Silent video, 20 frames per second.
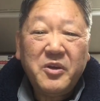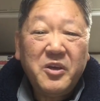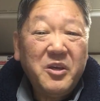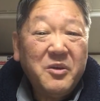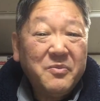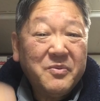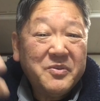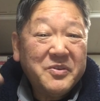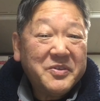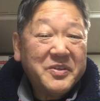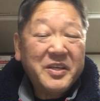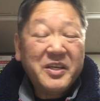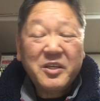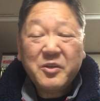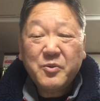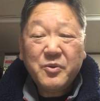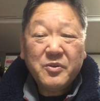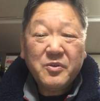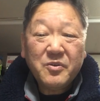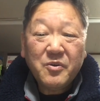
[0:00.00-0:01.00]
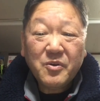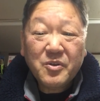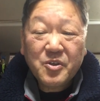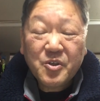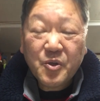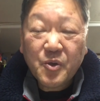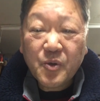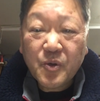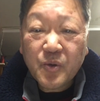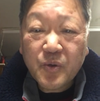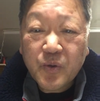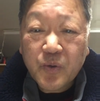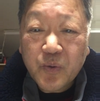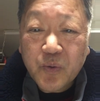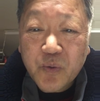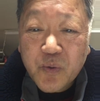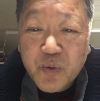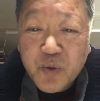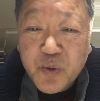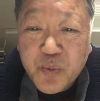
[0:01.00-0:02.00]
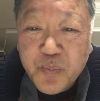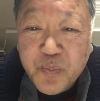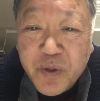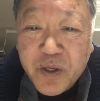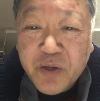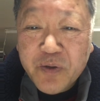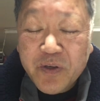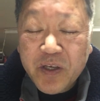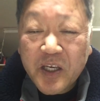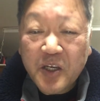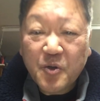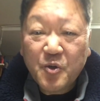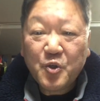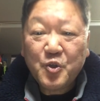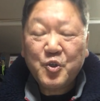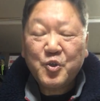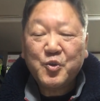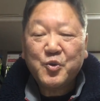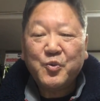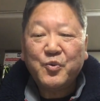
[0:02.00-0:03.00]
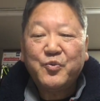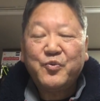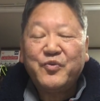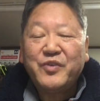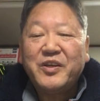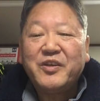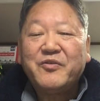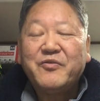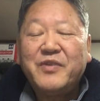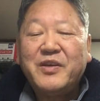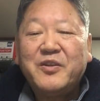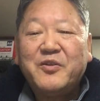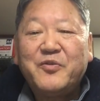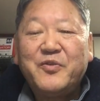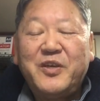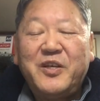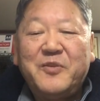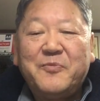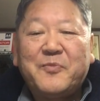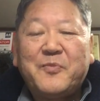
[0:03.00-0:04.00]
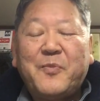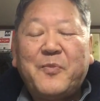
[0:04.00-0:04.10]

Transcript: even they could not so speak English so frequently.